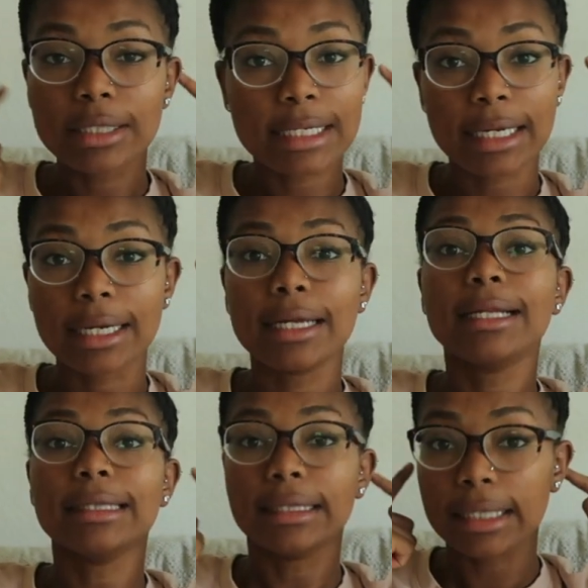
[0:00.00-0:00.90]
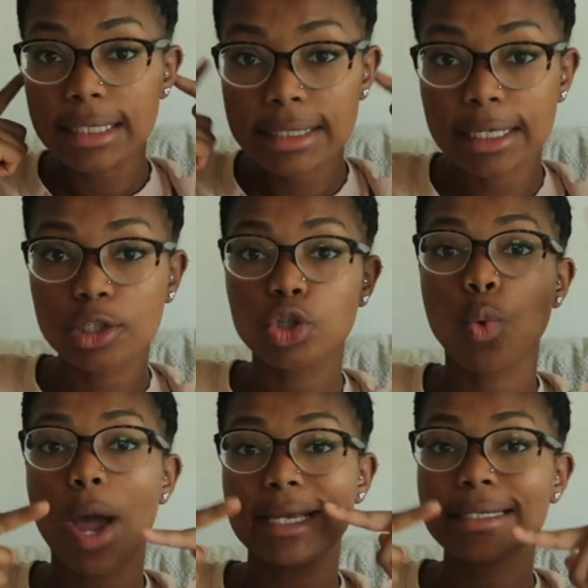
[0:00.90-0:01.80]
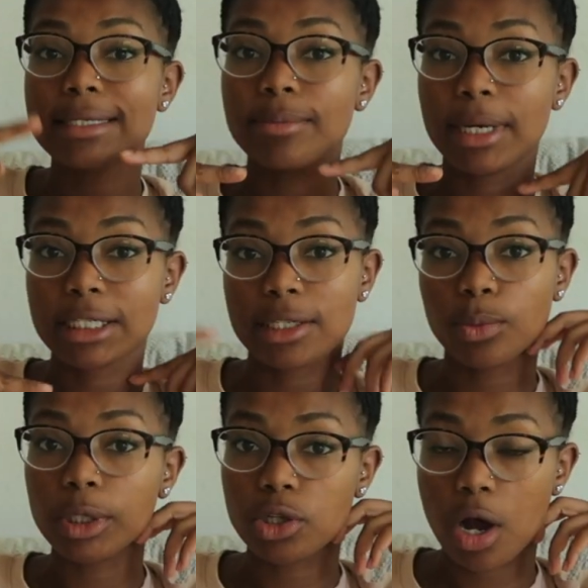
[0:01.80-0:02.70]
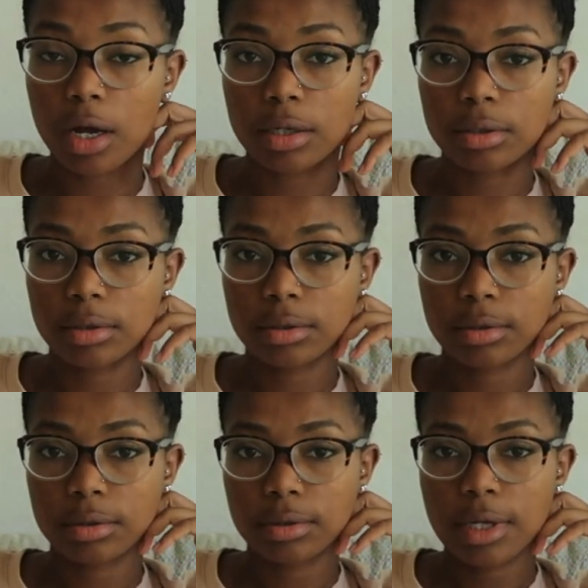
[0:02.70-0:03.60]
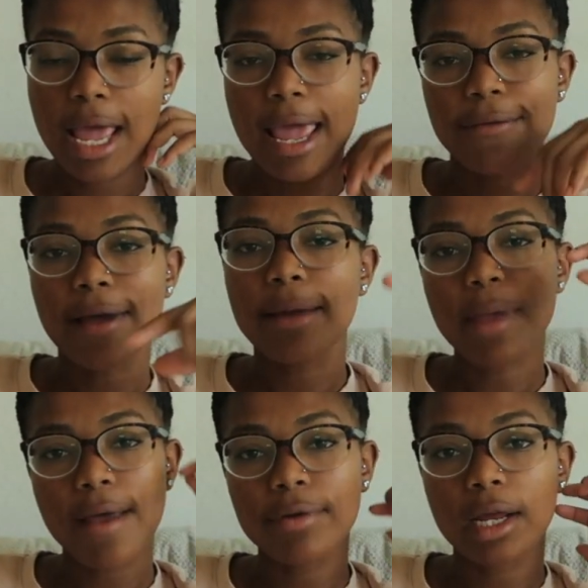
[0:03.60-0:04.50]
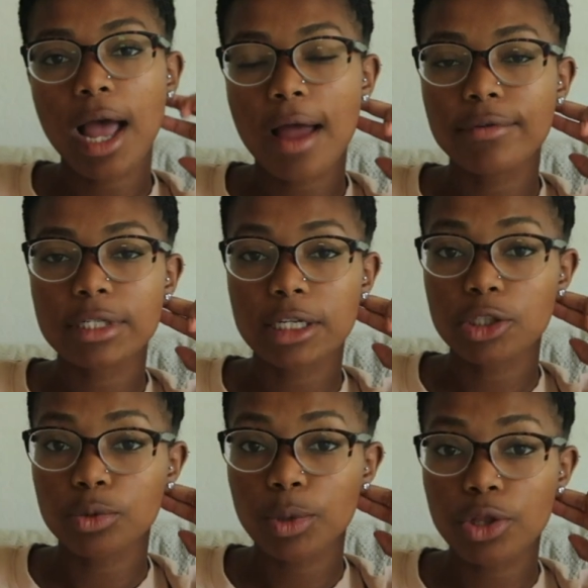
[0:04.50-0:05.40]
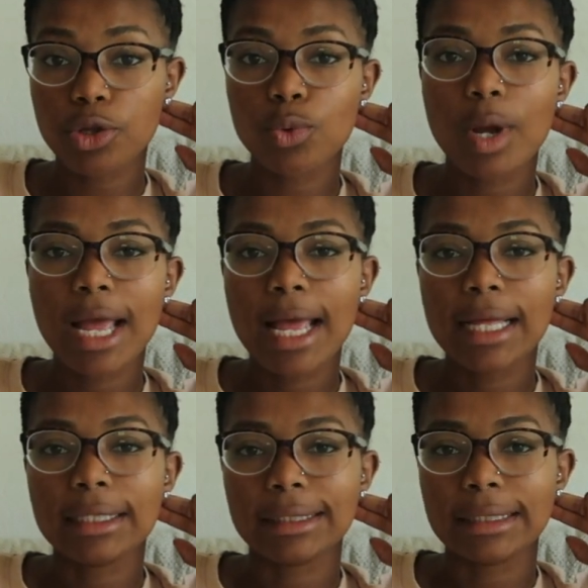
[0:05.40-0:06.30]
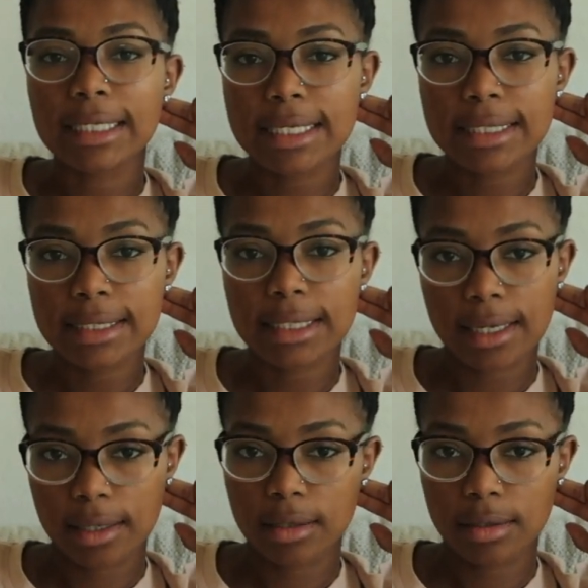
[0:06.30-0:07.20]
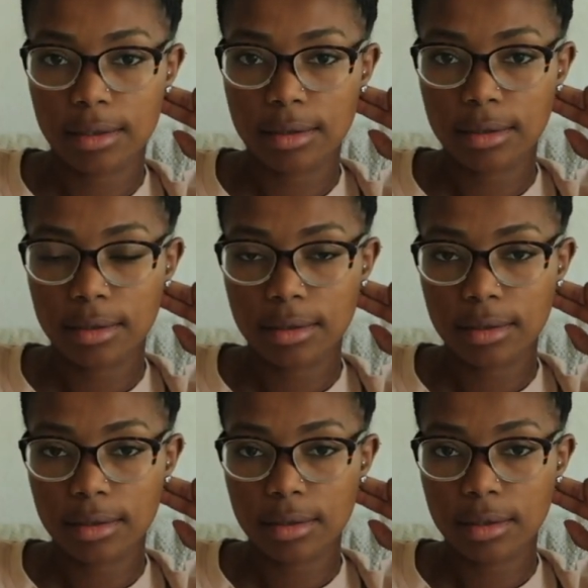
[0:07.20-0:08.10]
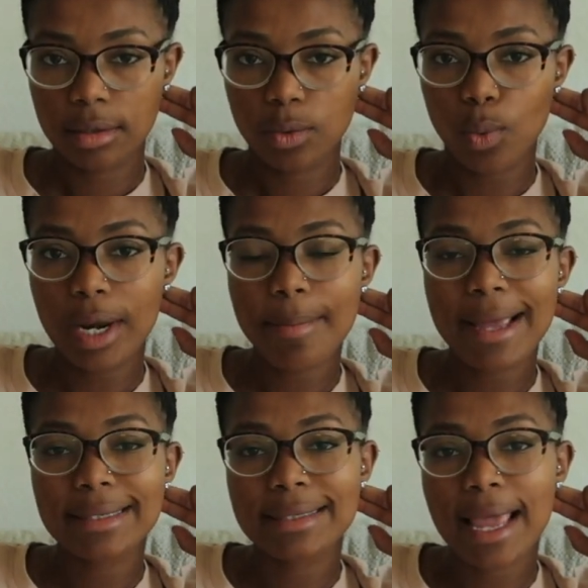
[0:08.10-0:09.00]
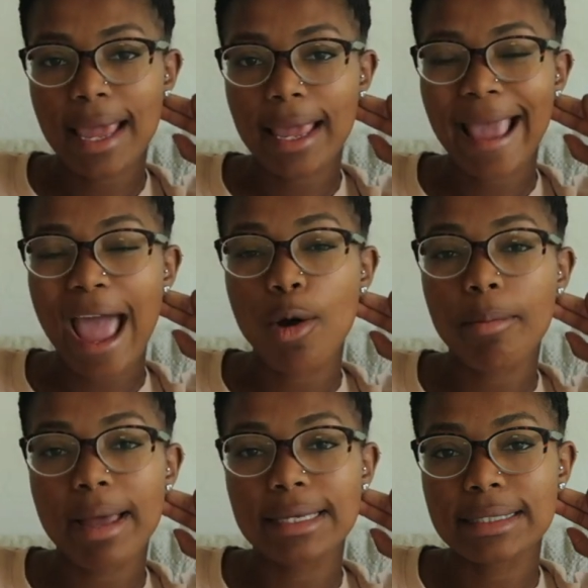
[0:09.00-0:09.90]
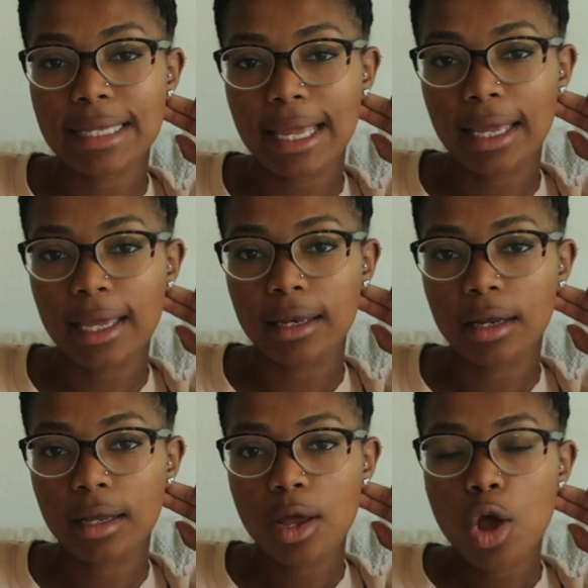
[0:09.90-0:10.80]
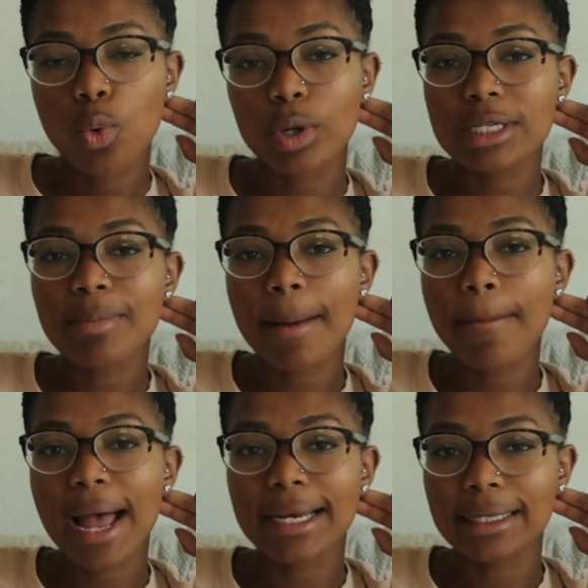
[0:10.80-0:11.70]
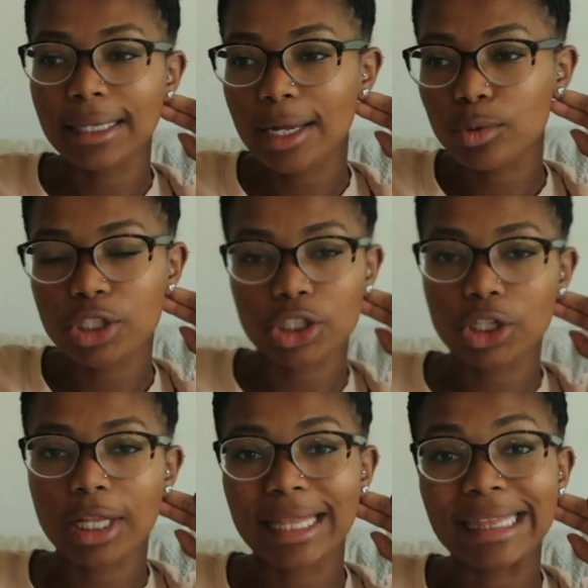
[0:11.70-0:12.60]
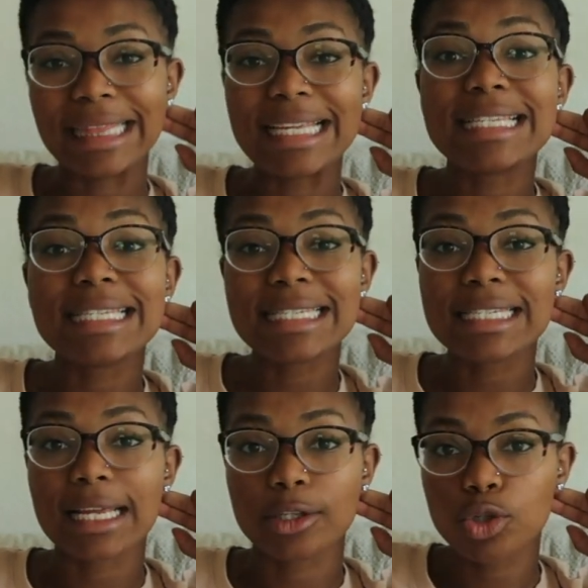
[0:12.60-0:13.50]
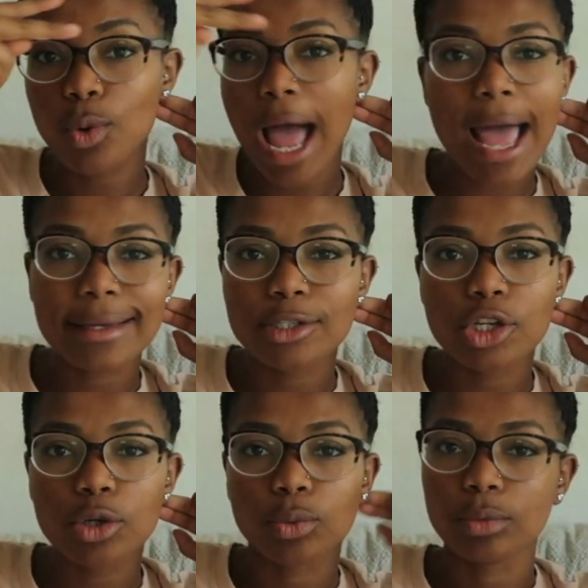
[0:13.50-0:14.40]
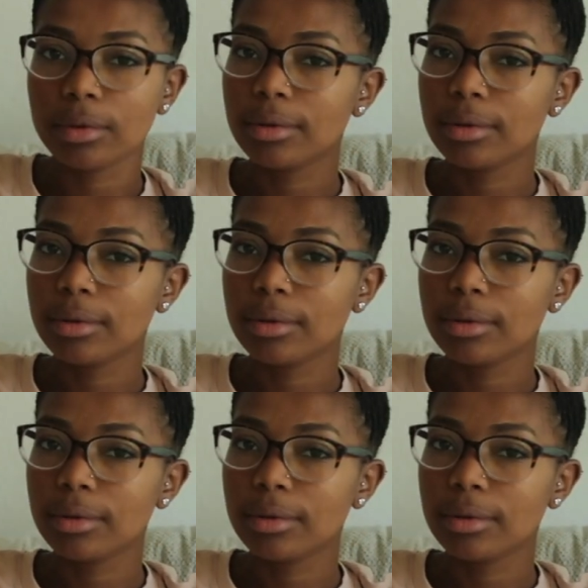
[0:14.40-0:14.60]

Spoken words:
To listen twice as much as we talk. If I'm having a conversation with you, listen. What am I saying? How am I saying it? What does my body language look? Listen. 2 eyes too.